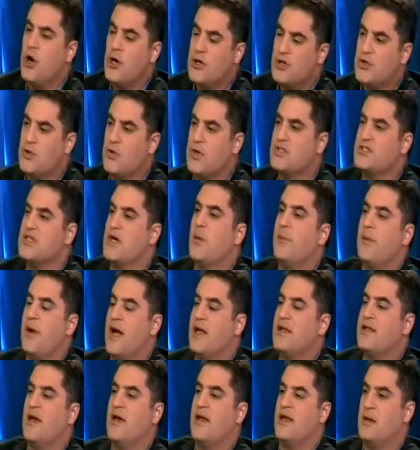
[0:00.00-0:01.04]
talk to us
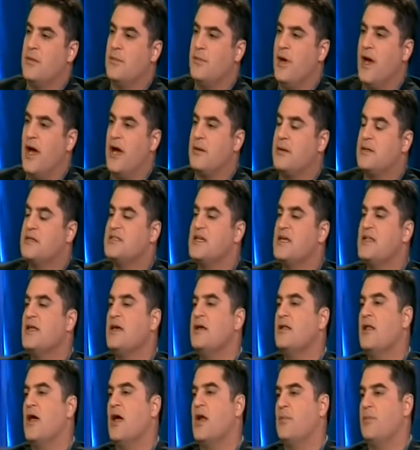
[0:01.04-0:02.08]
about that impact, because I
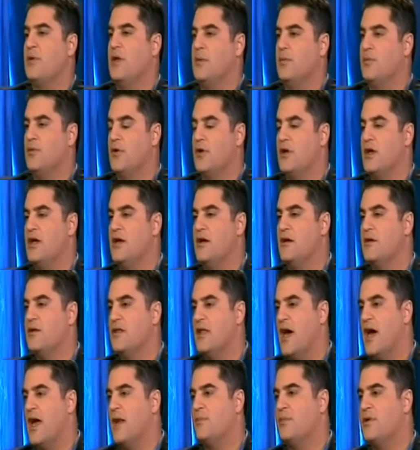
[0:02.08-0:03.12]
think a lot of people
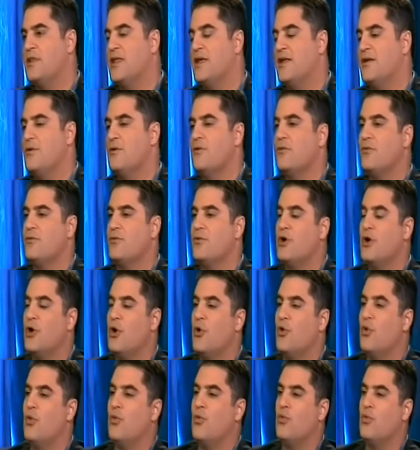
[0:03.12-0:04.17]
hear that, but they don't
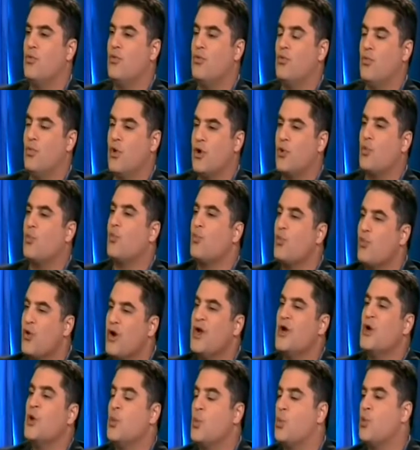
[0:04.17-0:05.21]
know what
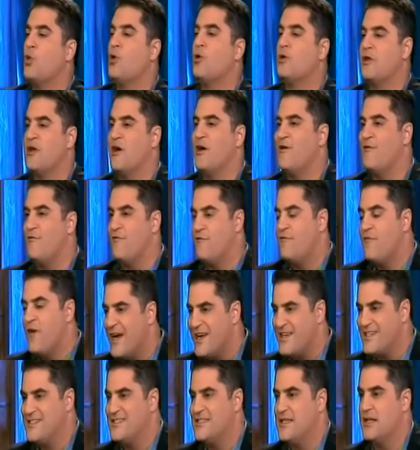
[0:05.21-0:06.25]
real-world
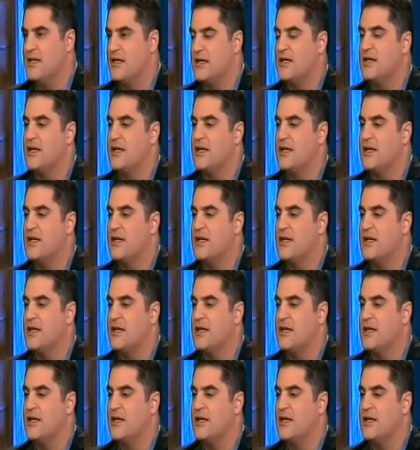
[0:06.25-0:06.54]
effects